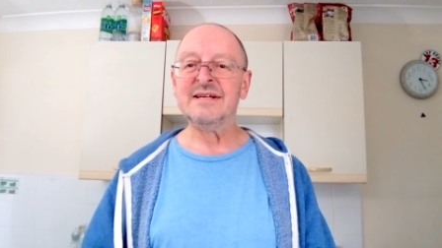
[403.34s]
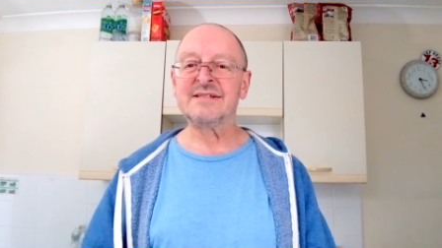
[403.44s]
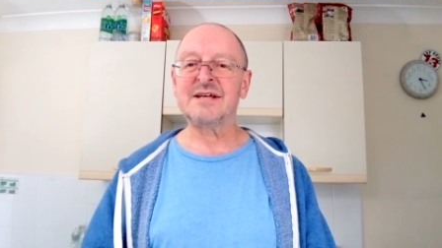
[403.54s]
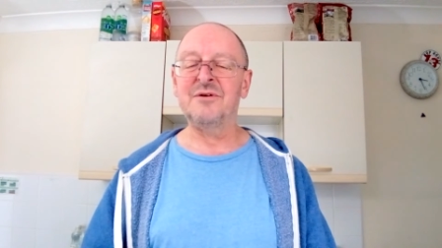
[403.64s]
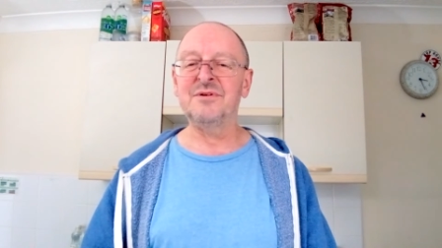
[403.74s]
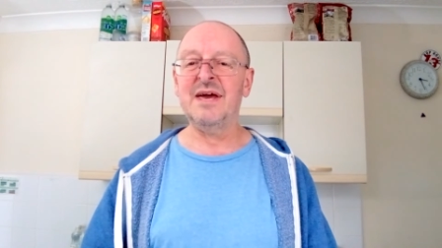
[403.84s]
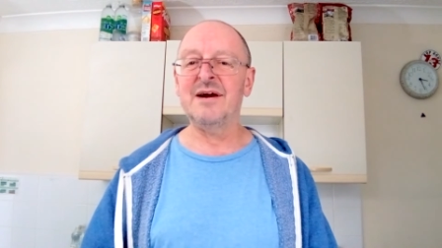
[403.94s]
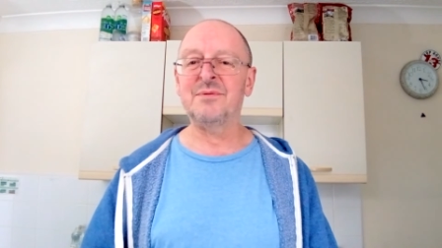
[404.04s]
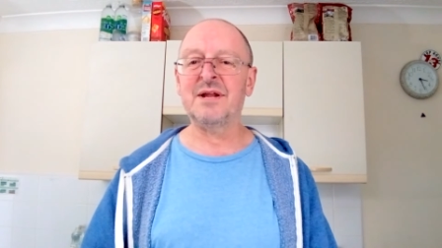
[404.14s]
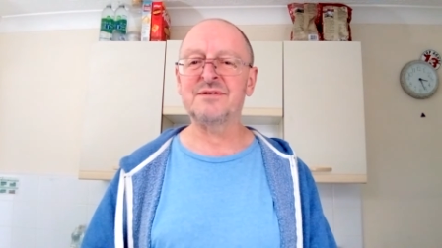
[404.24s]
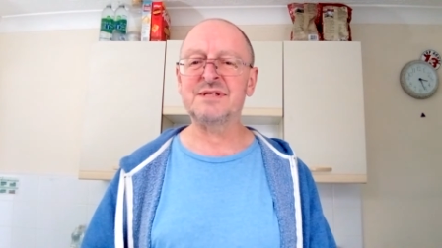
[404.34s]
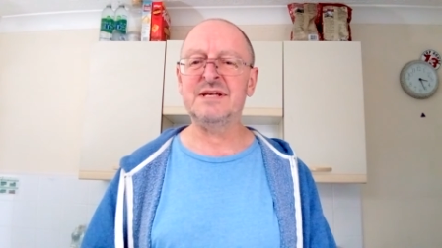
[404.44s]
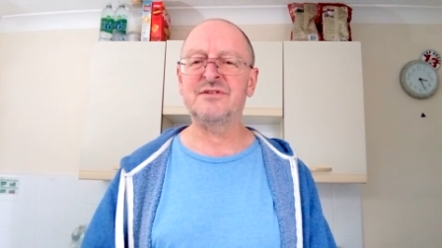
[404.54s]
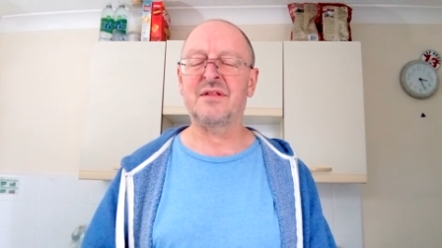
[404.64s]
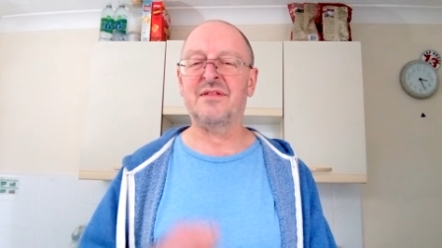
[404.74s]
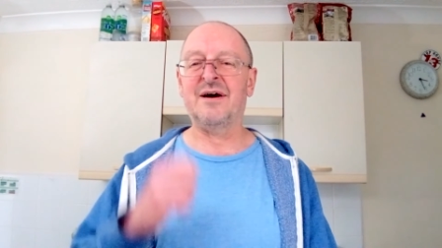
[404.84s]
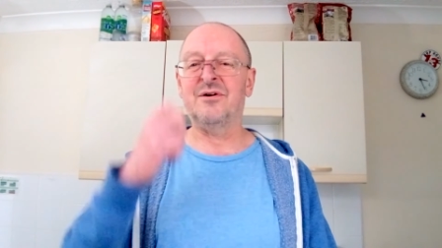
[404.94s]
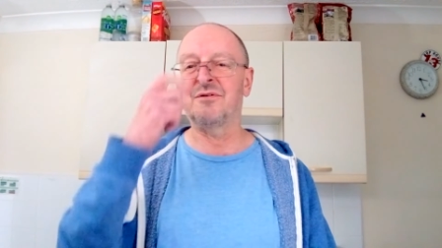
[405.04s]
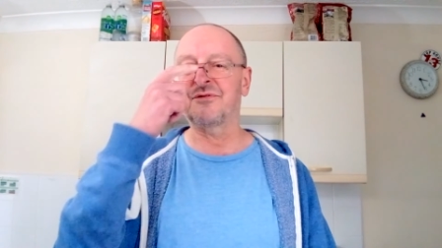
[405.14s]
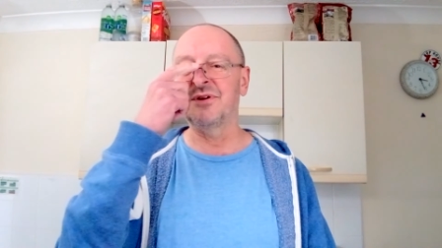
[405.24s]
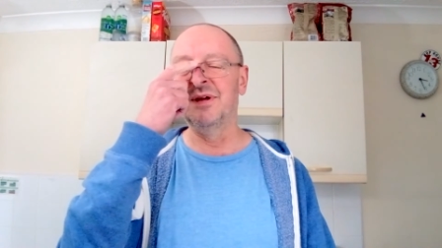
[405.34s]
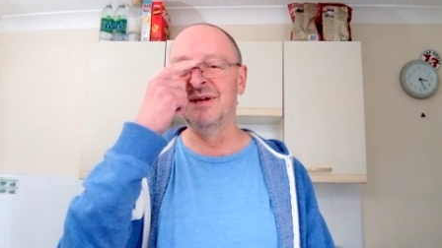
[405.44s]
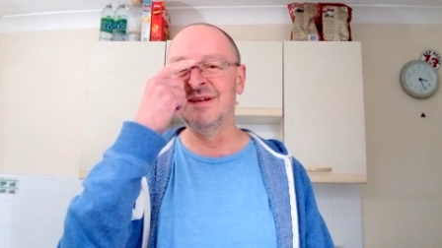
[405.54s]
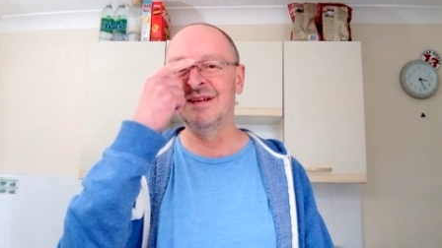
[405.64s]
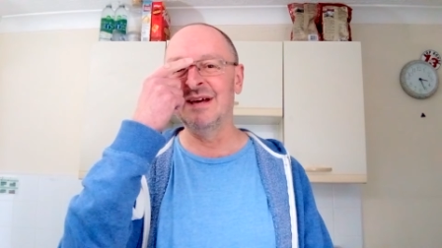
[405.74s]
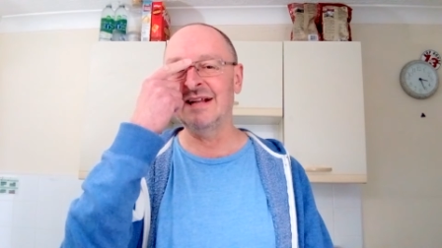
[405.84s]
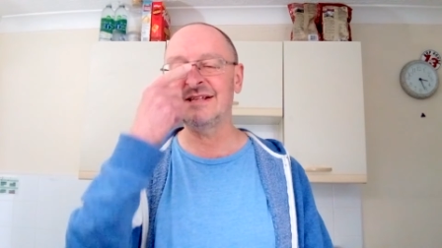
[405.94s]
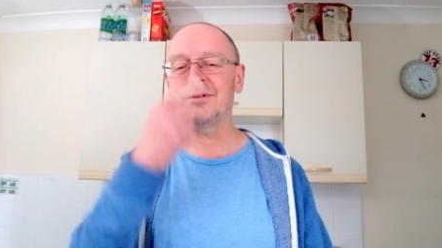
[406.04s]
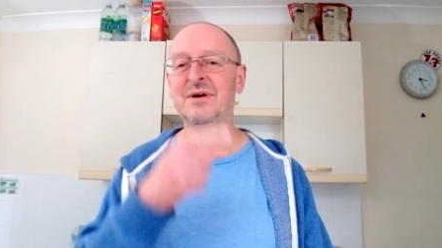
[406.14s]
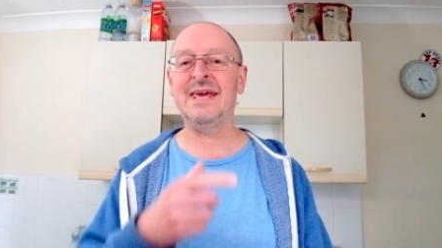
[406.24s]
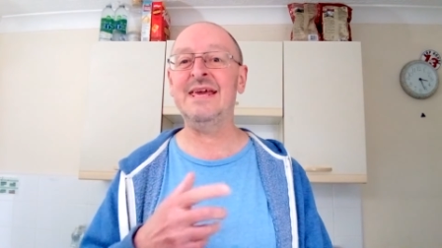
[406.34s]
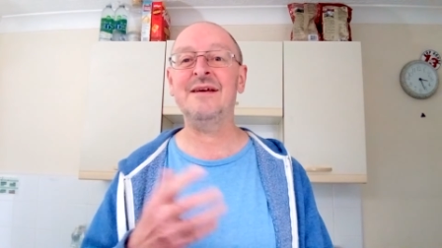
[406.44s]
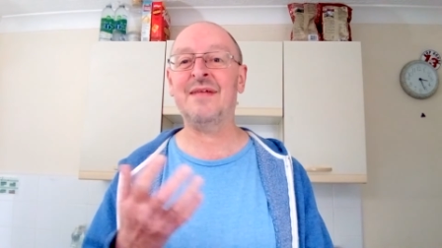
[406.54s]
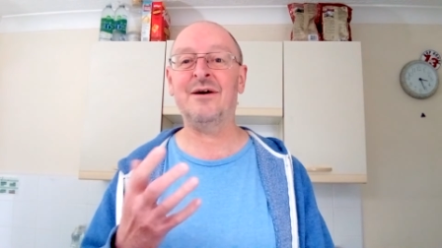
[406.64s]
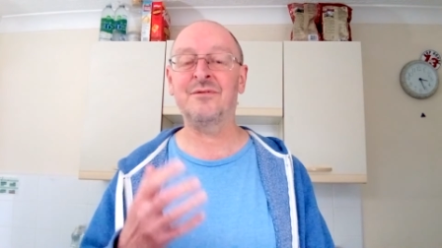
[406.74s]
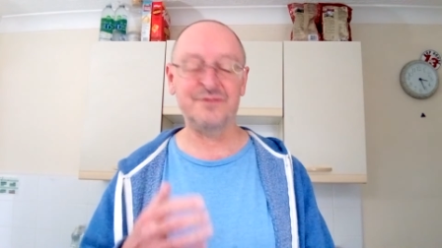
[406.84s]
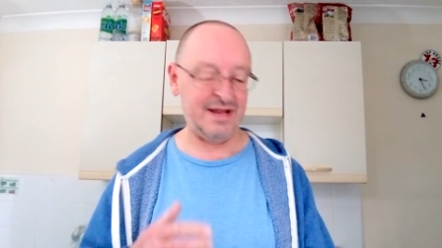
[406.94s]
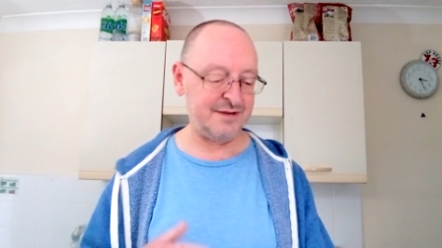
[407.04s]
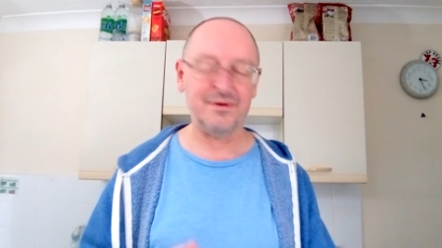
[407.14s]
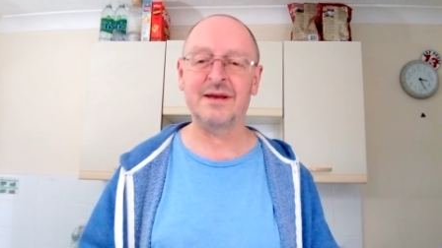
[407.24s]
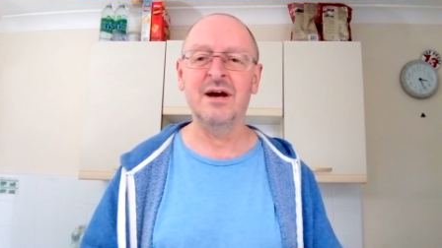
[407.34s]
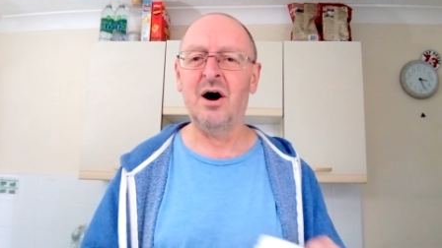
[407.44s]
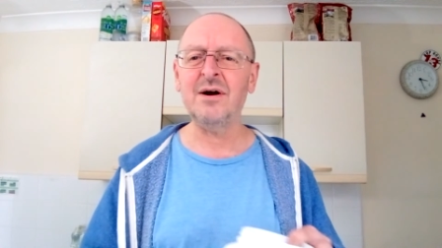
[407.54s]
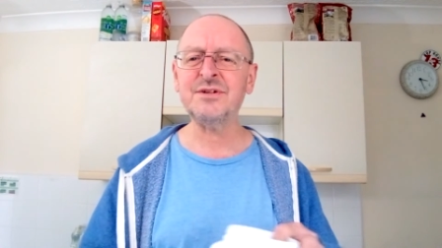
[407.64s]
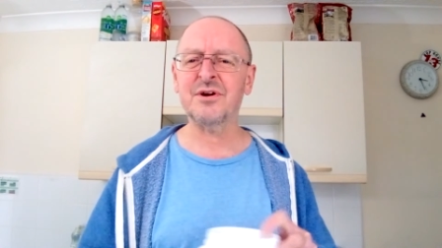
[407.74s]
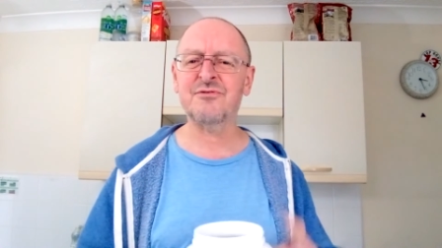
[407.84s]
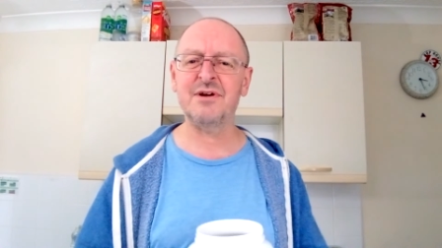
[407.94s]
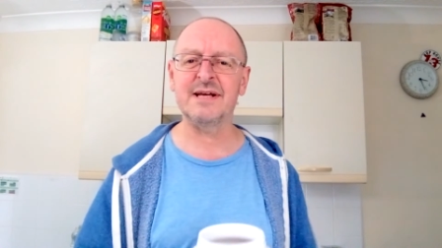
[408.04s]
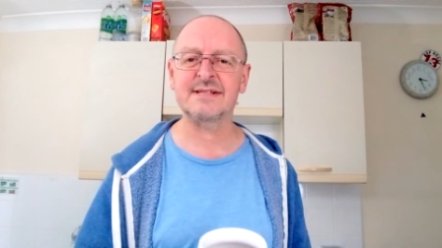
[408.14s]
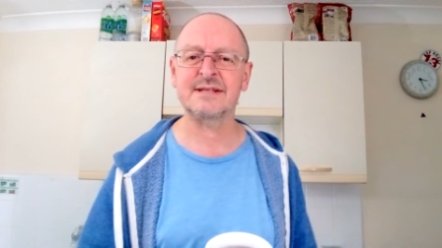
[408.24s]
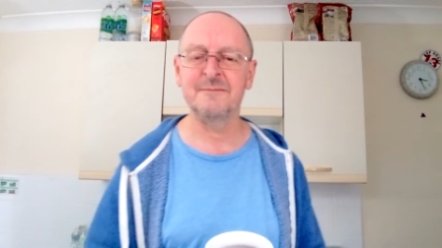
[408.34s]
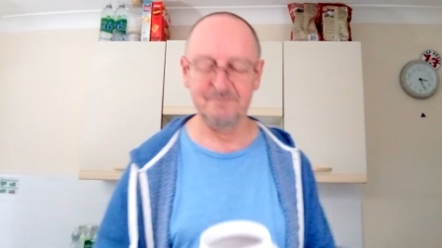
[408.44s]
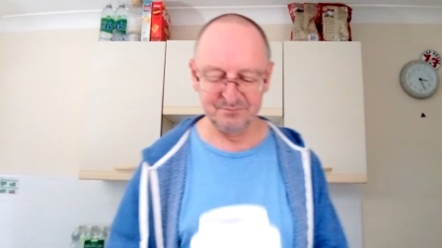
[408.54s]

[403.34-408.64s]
So, yeah, we don't see each other that often, and he's not here that often. Anyway, I digress.